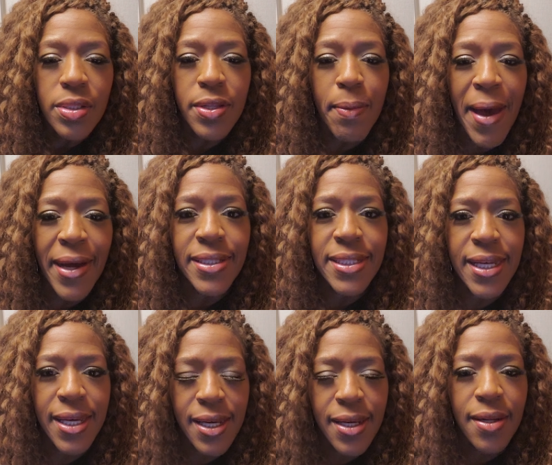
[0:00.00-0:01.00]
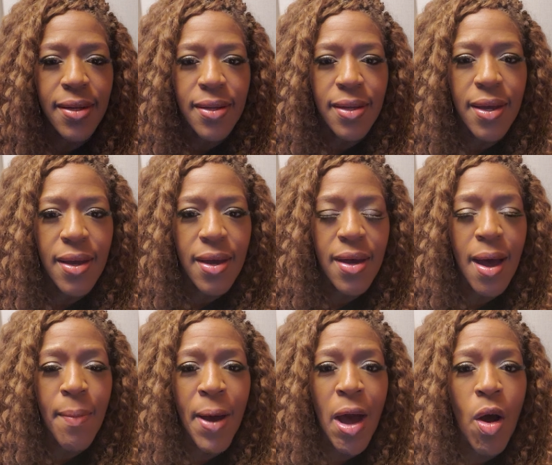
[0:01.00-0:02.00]
to the magazine
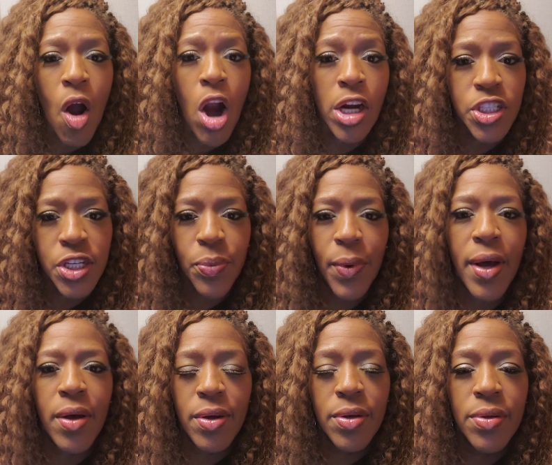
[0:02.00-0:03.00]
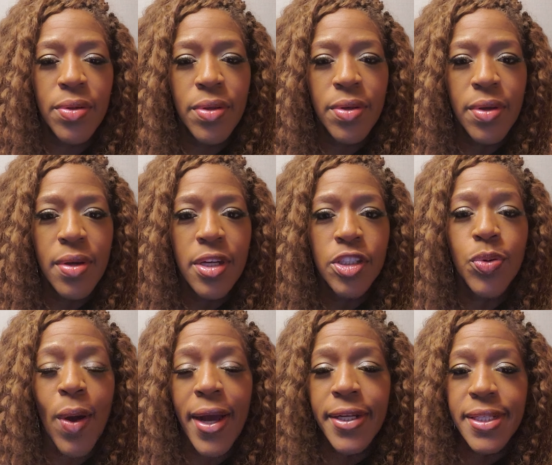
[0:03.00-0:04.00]
about Archewell
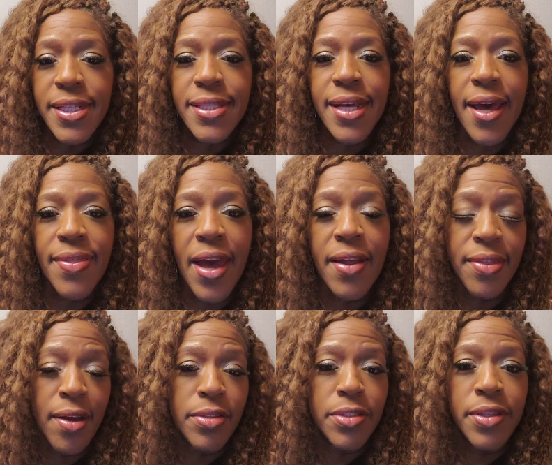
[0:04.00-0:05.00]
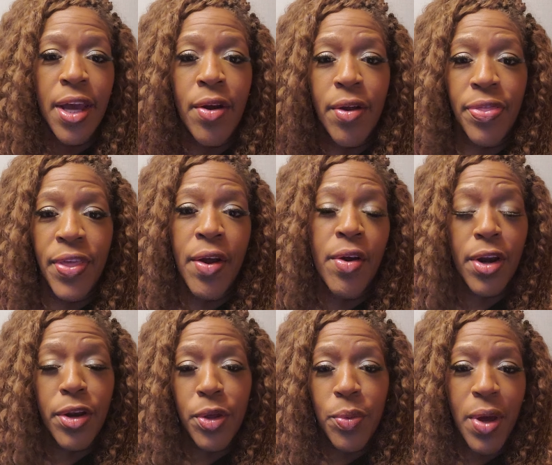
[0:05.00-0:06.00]
trying to say that they're they're they're
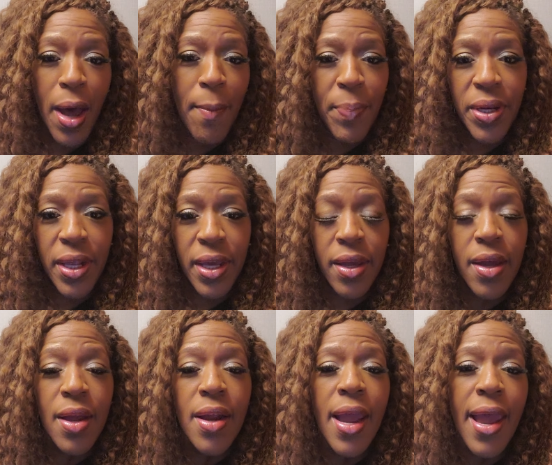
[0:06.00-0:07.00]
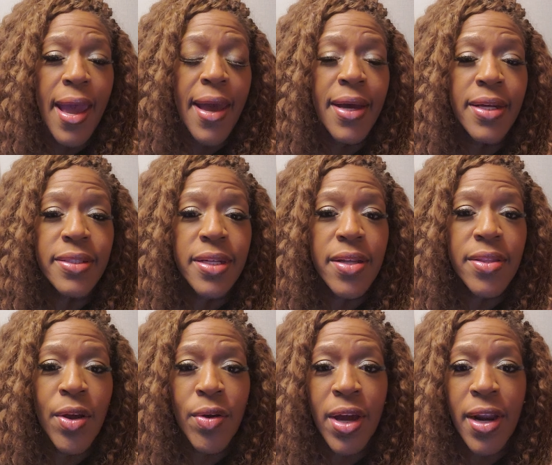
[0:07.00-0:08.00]
a new company and
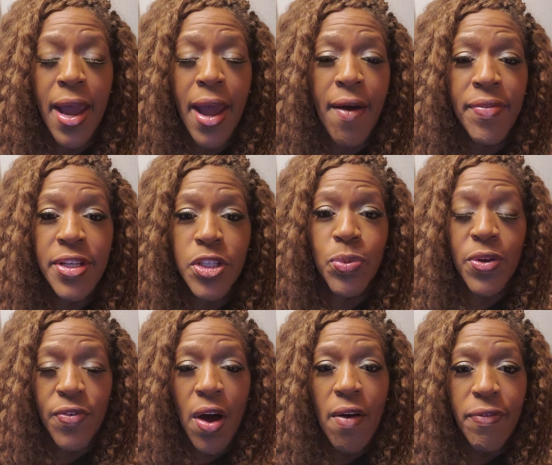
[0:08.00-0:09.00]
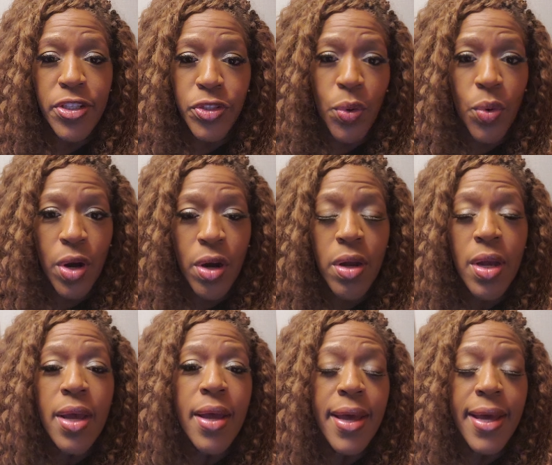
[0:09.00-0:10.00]
they're going to have this revolving door
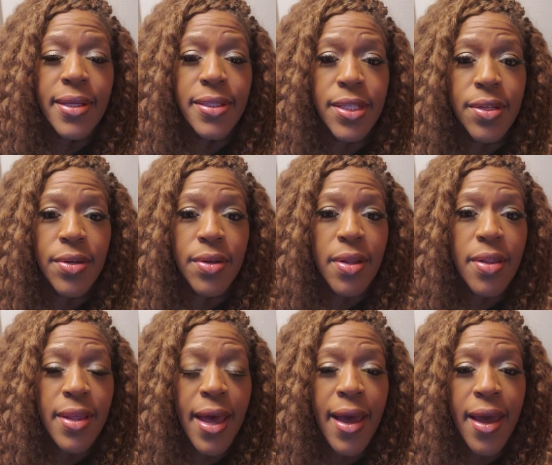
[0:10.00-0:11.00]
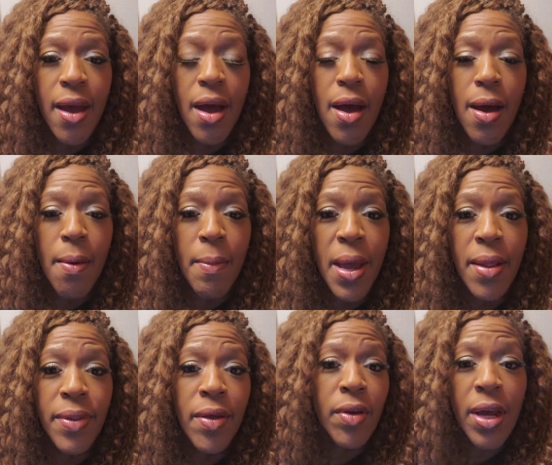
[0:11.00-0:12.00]
until they um
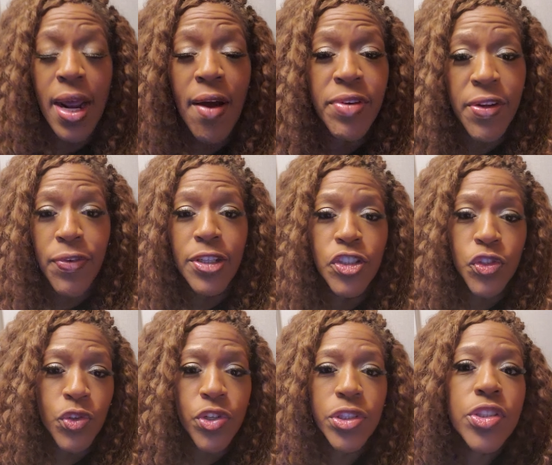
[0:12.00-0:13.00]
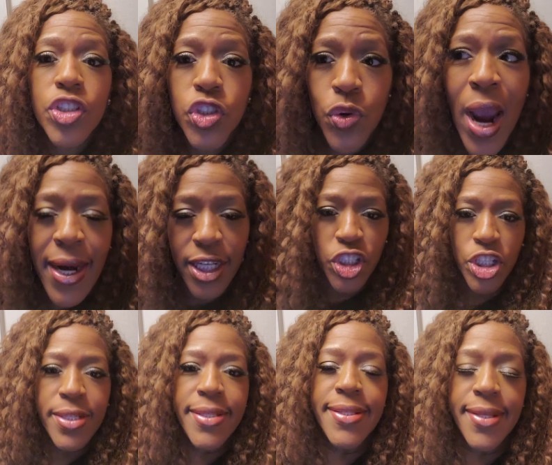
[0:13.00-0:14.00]
and they're going to have different
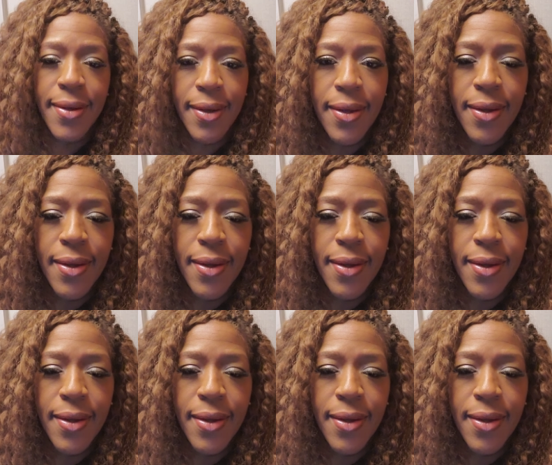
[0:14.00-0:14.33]
strategies